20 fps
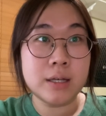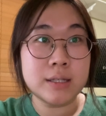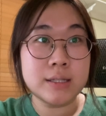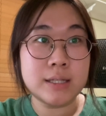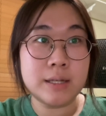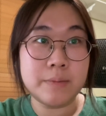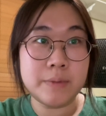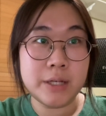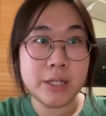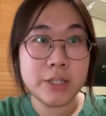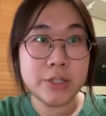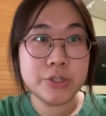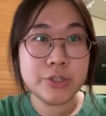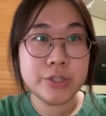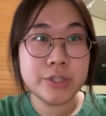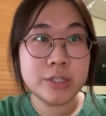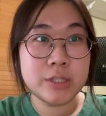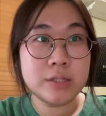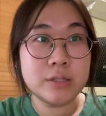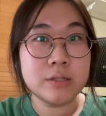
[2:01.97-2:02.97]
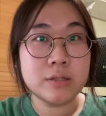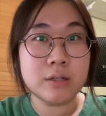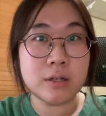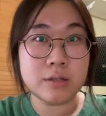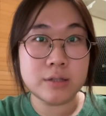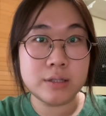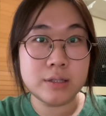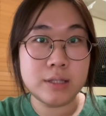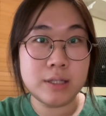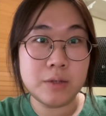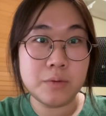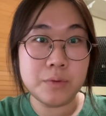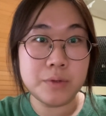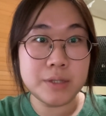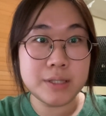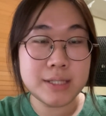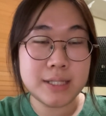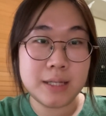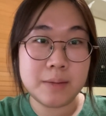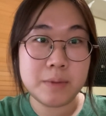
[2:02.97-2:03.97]
examination, Dr. Lee will
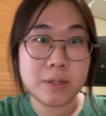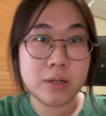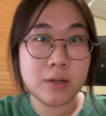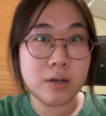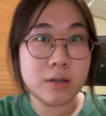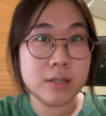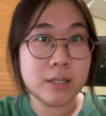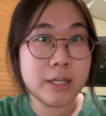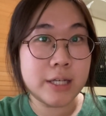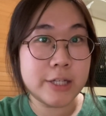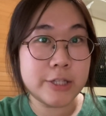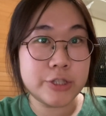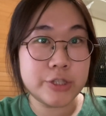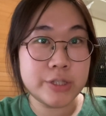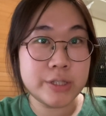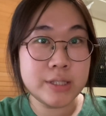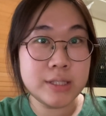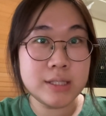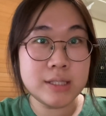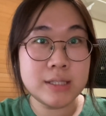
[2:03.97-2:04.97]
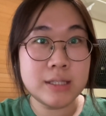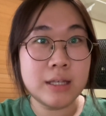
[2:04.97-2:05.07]
examine all the edges